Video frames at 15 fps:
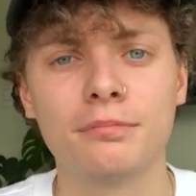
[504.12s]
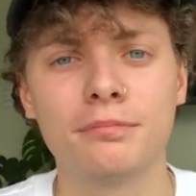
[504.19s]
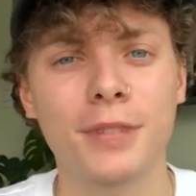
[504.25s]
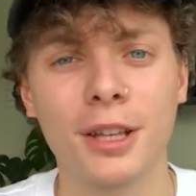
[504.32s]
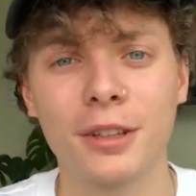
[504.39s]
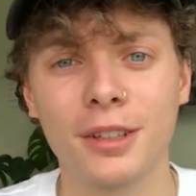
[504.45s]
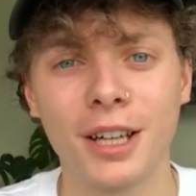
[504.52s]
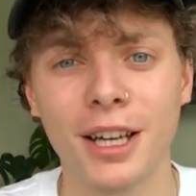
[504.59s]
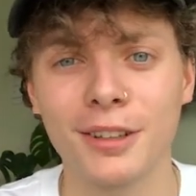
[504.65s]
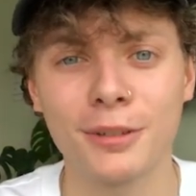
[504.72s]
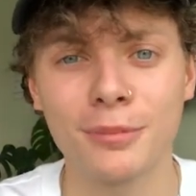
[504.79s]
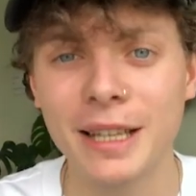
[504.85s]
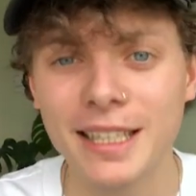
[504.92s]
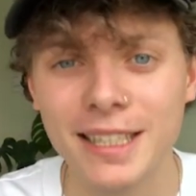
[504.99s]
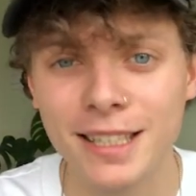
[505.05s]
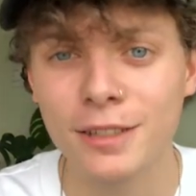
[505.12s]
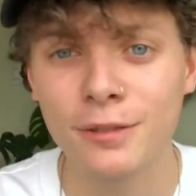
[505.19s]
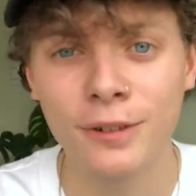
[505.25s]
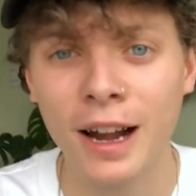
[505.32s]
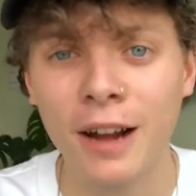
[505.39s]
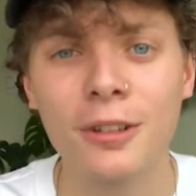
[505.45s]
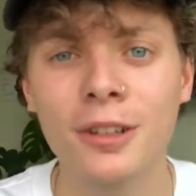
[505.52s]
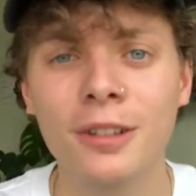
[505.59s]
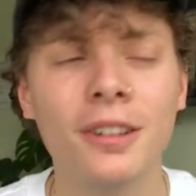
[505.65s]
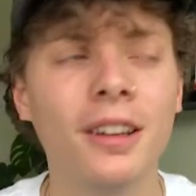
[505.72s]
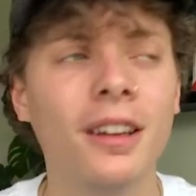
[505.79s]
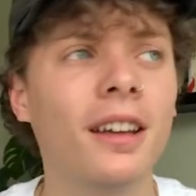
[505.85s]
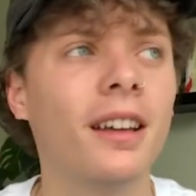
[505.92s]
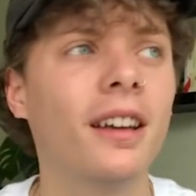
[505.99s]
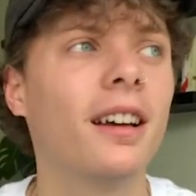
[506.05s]
other pieces of value,
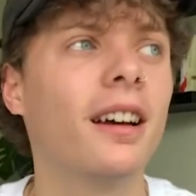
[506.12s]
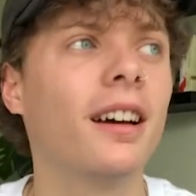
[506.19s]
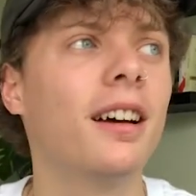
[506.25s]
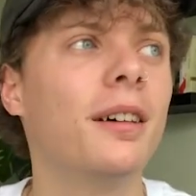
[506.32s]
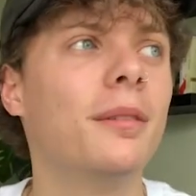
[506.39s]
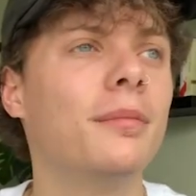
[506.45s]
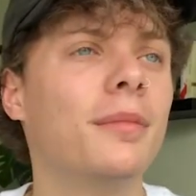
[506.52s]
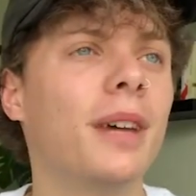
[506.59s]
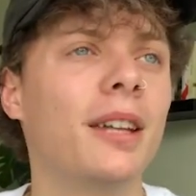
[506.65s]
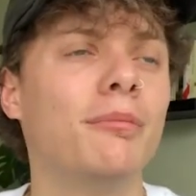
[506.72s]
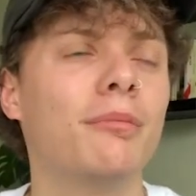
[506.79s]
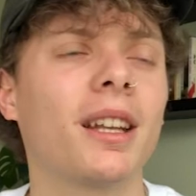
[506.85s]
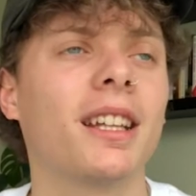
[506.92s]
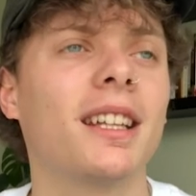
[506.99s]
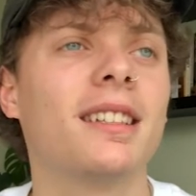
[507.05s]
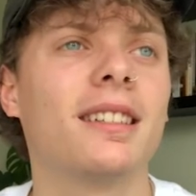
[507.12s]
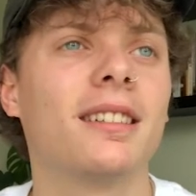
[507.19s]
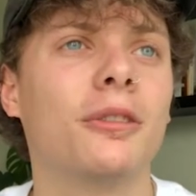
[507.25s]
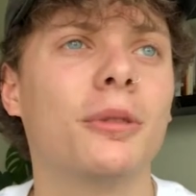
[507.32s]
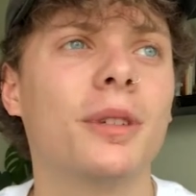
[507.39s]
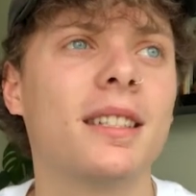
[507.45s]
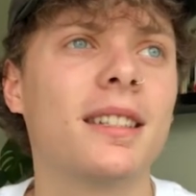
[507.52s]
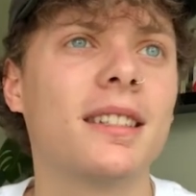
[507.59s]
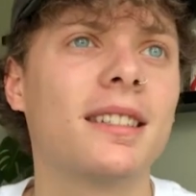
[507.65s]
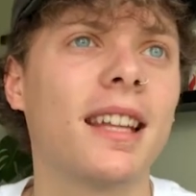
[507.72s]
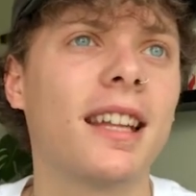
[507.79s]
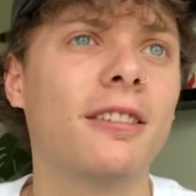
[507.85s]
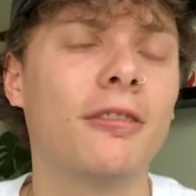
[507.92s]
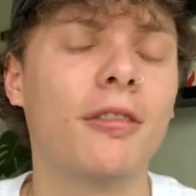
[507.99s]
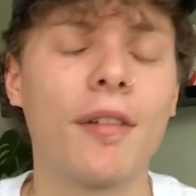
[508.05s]
and money isn't always the
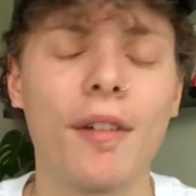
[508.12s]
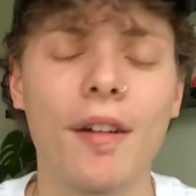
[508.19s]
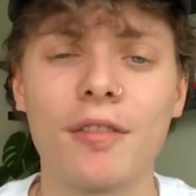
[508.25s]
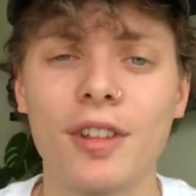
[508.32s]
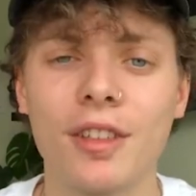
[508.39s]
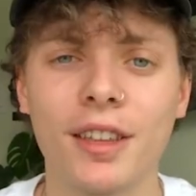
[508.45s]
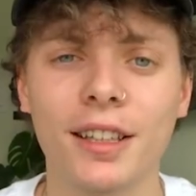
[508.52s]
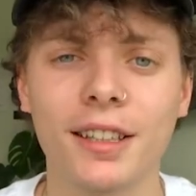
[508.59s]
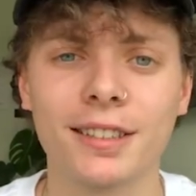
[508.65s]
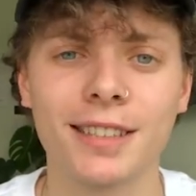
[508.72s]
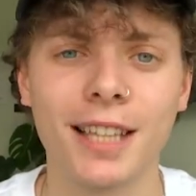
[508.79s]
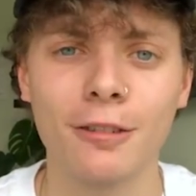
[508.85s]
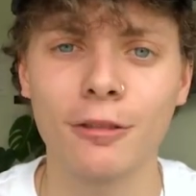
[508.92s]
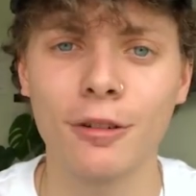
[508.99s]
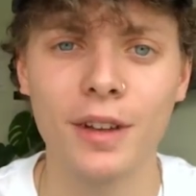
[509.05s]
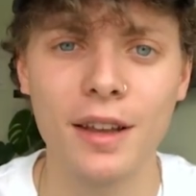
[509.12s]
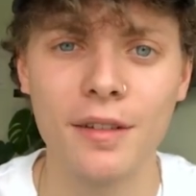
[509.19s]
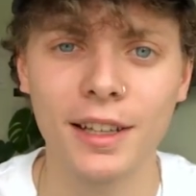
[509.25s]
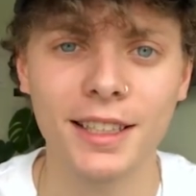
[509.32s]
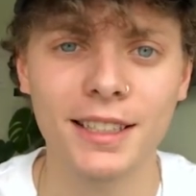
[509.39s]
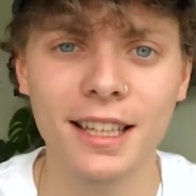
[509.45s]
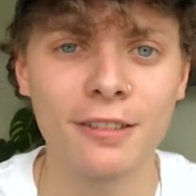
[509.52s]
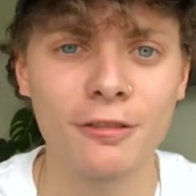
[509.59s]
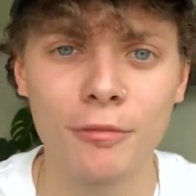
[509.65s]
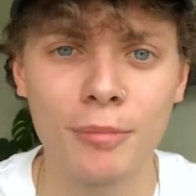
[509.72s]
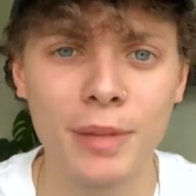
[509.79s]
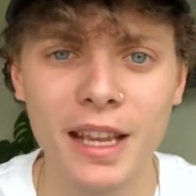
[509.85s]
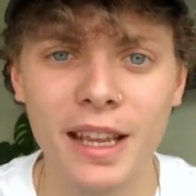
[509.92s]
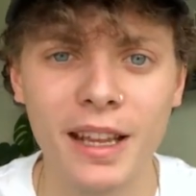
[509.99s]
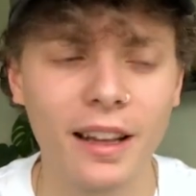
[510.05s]
center of everything, center of living, center of
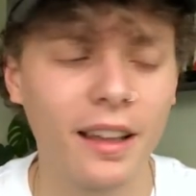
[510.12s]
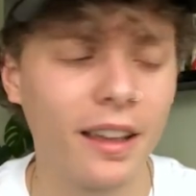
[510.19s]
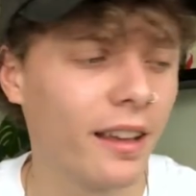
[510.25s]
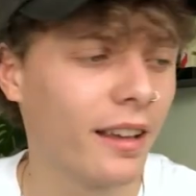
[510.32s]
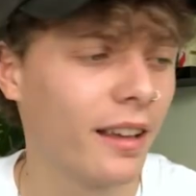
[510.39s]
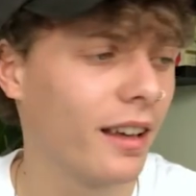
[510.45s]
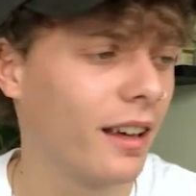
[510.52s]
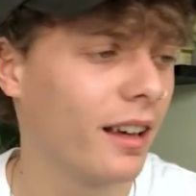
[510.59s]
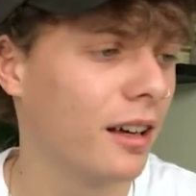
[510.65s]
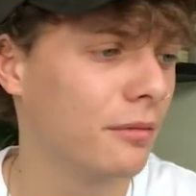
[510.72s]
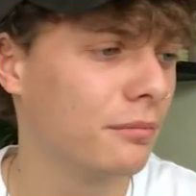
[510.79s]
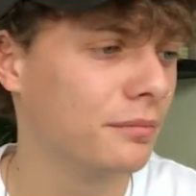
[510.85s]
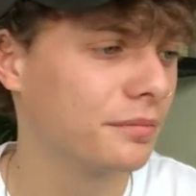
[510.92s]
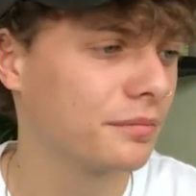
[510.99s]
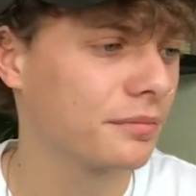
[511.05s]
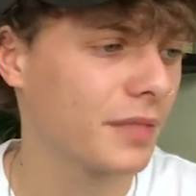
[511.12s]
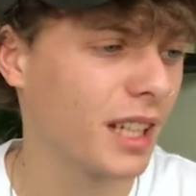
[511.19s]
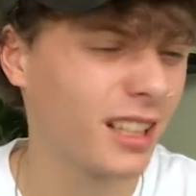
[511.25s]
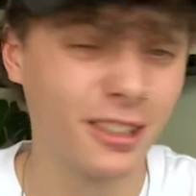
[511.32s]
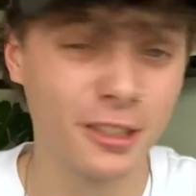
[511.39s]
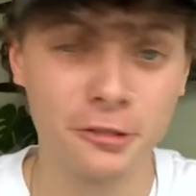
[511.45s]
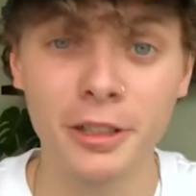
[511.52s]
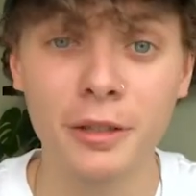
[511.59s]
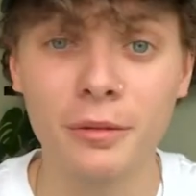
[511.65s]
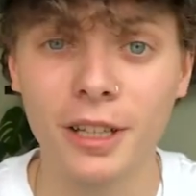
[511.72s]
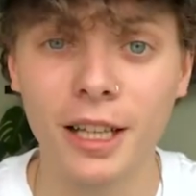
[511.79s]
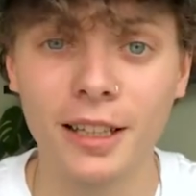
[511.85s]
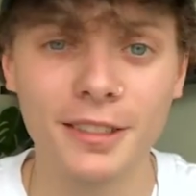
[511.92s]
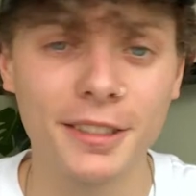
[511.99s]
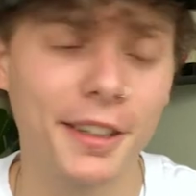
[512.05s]
being. And I agree with
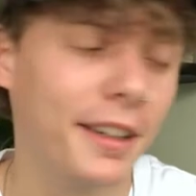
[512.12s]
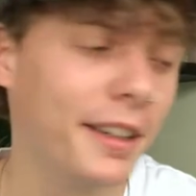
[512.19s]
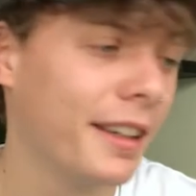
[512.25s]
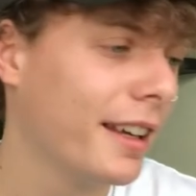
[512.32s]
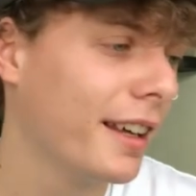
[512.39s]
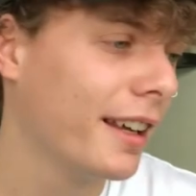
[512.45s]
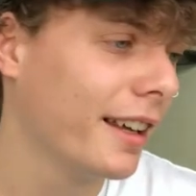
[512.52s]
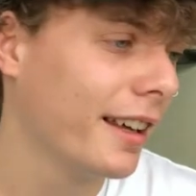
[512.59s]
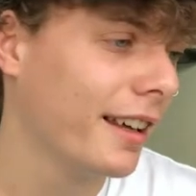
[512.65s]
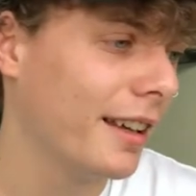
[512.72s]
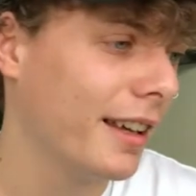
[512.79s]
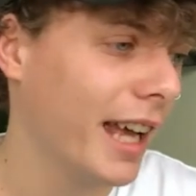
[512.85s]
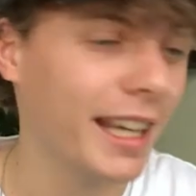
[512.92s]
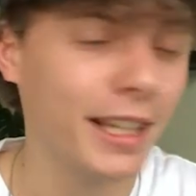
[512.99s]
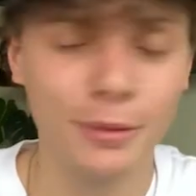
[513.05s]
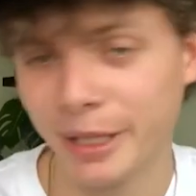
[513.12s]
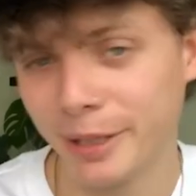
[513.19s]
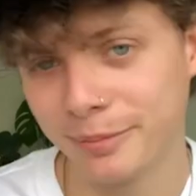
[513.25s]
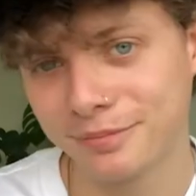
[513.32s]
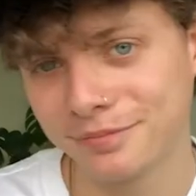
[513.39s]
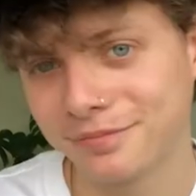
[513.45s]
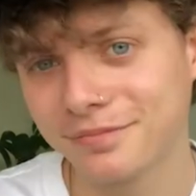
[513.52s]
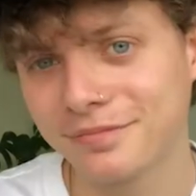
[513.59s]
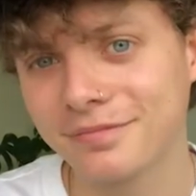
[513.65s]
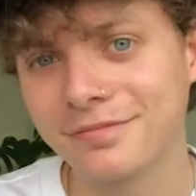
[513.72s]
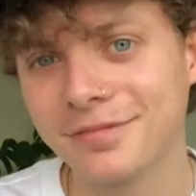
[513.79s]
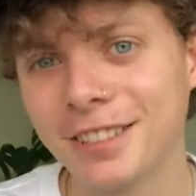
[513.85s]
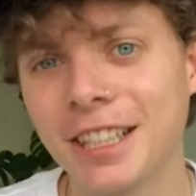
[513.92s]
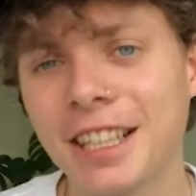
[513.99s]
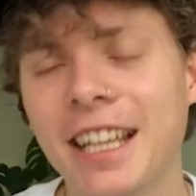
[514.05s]
that, you know. Anyway,
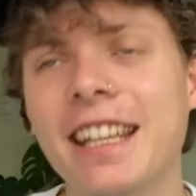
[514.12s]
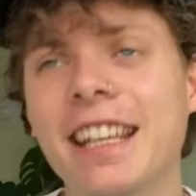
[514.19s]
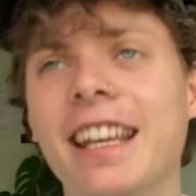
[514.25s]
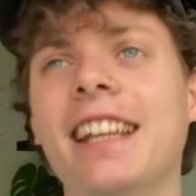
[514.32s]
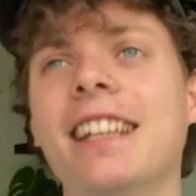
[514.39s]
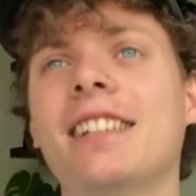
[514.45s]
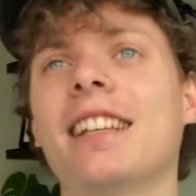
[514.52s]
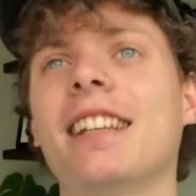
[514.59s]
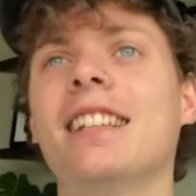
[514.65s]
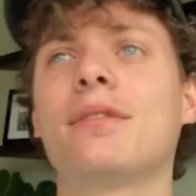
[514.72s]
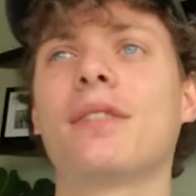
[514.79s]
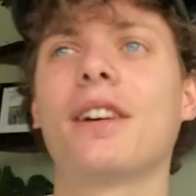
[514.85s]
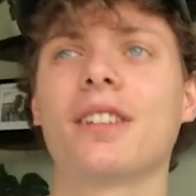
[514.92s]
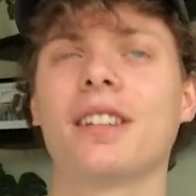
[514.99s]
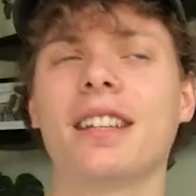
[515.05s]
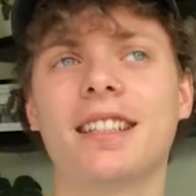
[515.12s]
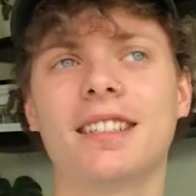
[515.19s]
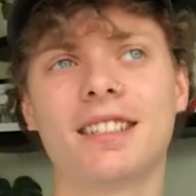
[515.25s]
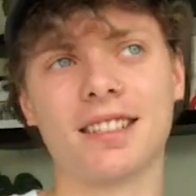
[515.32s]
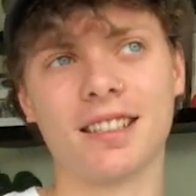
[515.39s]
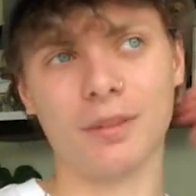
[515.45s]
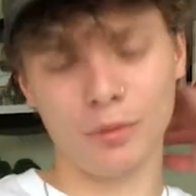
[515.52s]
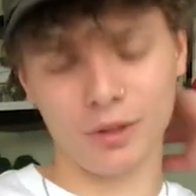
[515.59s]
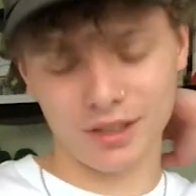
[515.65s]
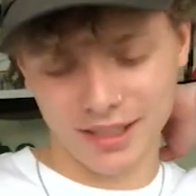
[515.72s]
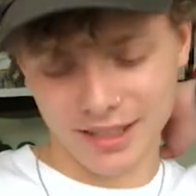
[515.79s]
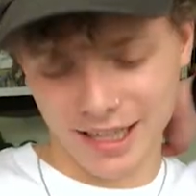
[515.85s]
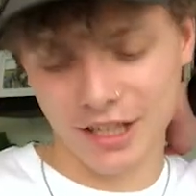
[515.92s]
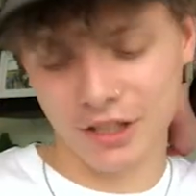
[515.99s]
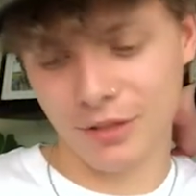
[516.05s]
you know, he's felt the need to somewhat
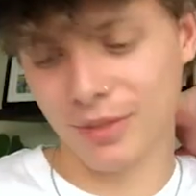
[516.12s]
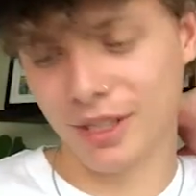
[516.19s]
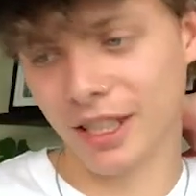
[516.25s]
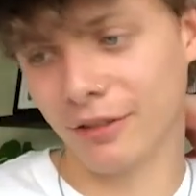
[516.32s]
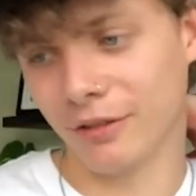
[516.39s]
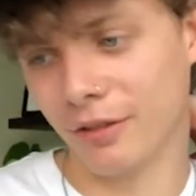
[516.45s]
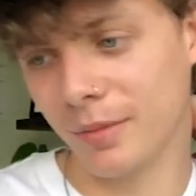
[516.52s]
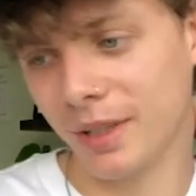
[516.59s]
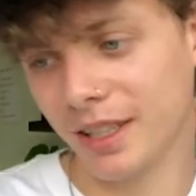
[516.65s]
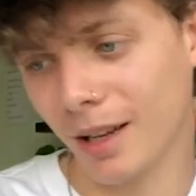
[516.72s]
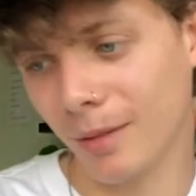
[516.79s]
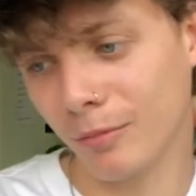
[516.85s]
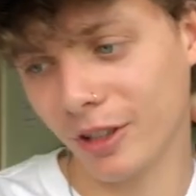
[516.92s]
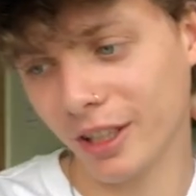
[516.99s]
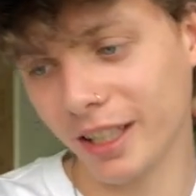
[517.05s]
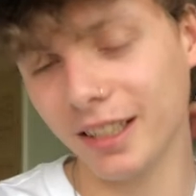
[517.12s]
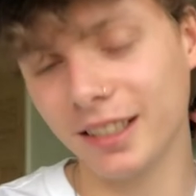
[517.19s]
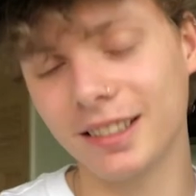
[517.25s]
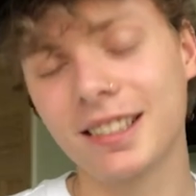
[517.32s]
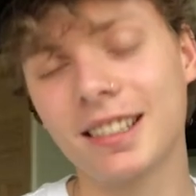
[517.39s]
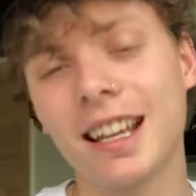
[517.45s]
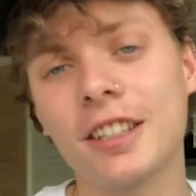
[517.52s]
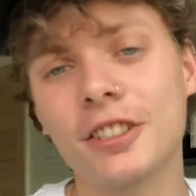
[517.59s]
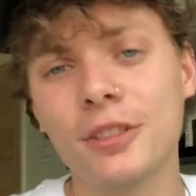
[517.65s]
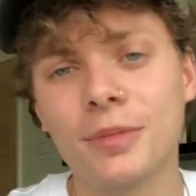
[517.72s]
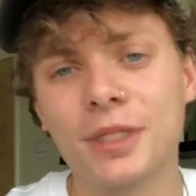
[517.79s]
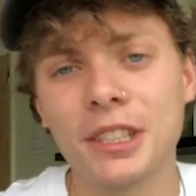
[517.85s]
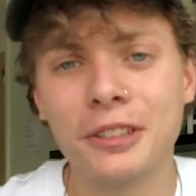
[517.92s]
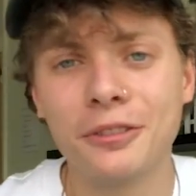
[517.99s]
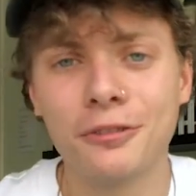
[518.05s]
detach himself from his upbringing and detach
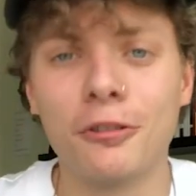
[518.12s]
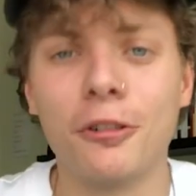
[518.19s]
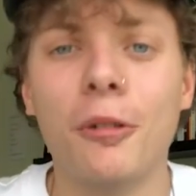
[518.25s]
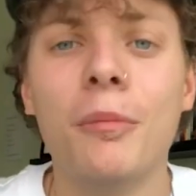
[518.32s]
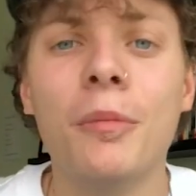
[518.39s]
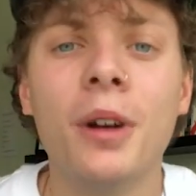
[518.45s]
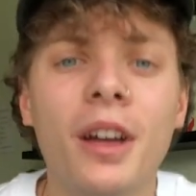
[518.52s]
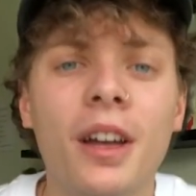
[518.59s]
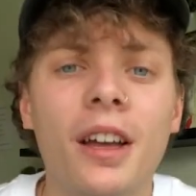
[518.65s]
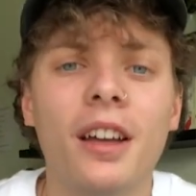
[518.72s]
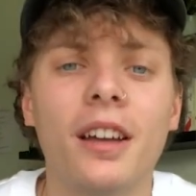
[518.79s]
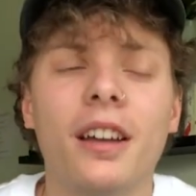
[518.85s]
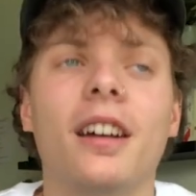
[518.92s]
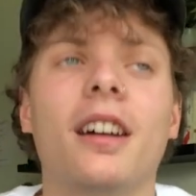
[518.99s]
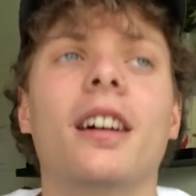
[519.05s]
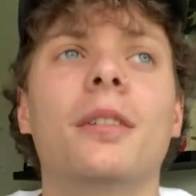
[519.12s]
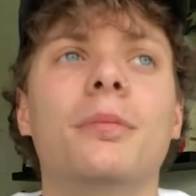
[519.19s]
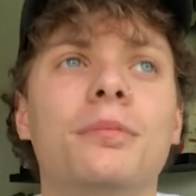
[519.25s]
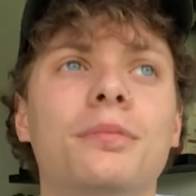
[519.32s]
himself from, I